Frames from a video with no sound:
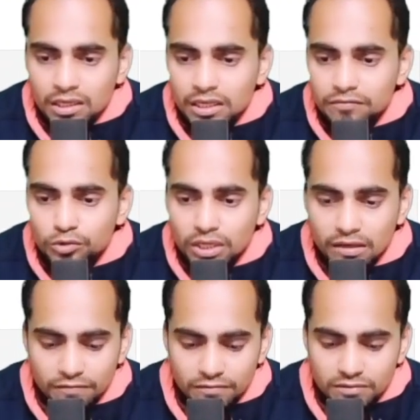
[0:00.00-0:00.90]
it would
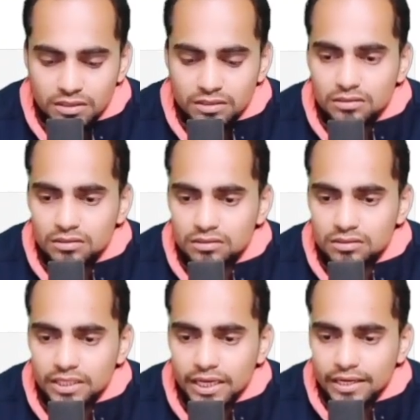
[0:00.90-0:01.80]
have
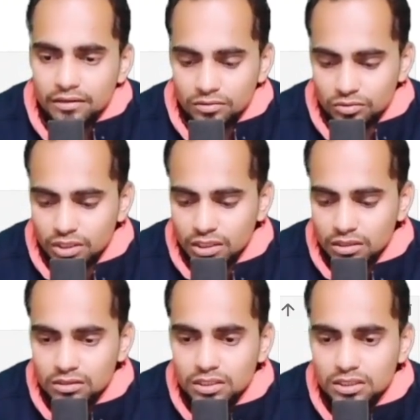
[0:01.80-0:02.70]
ran.
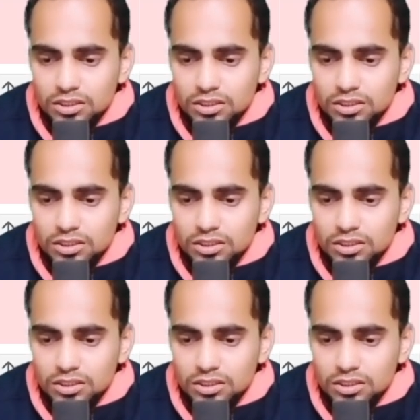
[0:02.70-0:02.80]
Okay, there's